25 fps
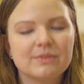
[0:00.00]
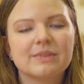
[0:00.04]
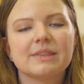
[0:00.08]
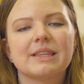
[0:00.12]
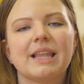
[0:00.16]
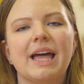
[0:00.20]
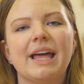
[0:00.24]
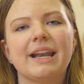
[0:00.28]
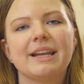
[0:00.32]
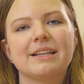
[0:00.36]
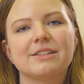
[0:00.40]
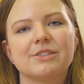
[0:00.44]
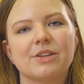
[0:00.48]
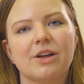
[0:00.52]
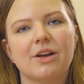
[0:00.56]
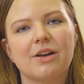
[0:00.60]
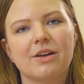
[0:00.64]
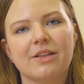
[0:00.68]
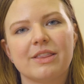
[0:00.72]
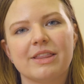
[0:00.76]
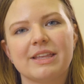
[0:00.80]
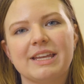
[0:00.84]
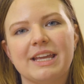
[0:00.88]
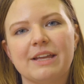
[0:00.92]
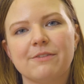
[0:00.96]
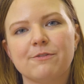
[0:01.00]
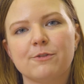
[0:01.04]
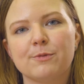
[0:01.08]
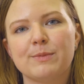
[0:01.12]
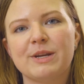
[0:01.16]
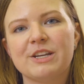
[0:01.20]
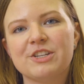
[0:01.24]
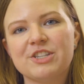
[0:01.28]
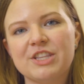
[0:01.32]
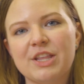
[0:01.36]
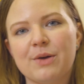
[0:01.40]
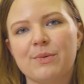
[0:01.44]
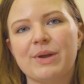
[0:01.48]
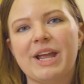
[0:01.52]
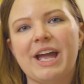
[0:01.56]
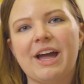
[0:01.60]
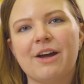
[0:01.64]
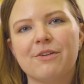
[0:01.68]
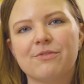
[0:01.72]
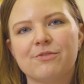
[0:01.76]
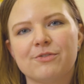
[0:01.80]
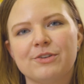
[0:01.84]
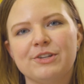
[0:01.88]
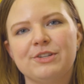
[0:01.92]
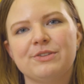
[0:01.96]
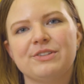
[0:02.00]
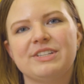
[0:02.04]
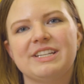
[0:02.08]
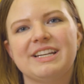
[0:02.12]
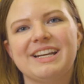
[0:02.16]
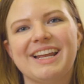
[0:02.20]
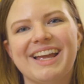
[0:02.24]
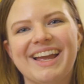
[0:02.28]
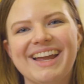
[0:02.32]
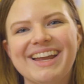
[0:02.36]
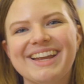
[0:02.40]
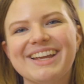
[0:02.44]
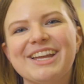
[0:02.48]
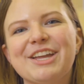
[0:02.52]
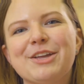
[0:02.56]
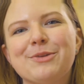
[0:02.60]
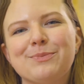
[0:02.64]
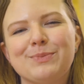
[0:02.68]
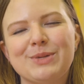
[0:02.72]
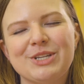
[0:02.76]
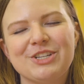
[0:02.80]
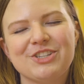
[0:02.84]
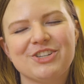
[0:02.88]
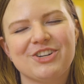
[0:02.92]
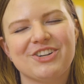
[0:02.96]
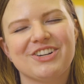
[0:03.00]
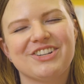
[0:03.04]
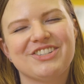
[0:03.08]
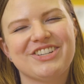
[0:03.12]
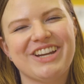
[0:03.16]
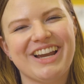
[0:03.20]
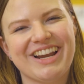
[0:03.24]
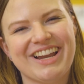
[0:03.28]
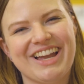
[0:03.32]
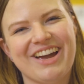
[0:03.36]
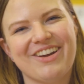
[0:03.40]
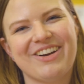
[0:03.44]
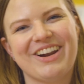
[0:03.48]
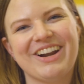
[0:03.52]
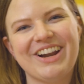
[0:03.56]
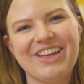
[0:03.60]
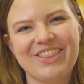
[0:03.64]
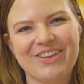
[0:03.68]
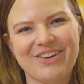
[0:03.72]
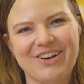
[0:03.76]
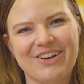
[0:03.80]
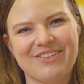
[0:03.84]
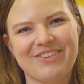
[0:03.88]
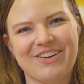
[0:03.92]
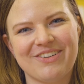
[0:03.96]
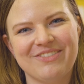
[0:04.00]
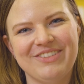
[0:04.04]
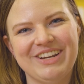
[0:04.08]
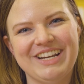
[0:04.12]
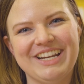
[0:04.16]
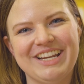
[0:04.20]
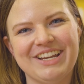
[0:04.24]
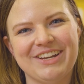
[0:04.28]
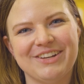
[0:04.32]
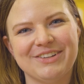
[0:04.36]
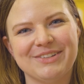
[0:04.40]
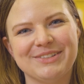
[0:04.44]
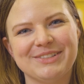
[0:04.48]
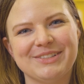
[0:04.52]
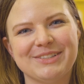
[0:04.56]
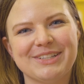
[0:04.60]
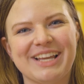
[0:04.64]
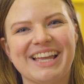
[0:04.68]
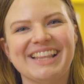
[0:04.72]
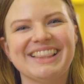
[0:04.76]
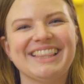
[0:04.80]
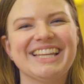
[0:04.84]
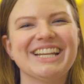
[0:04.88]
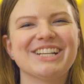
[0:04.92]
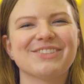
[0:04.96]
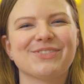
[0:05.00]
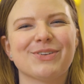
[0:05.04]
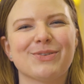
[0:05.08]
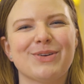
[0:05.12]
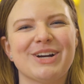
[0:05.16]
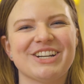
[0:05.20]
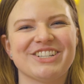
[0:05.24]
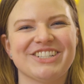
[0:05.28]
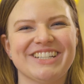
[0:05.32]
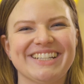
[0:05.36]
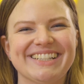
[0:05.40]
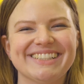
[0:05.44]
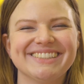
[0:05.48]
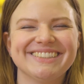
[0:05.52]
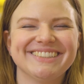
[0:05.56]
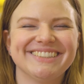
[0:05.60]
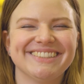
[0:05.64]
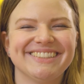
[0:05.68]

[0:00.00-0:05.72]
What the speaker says: that is all the information that we have for you today. Be sure to check out another of our videos, and thanks for watching.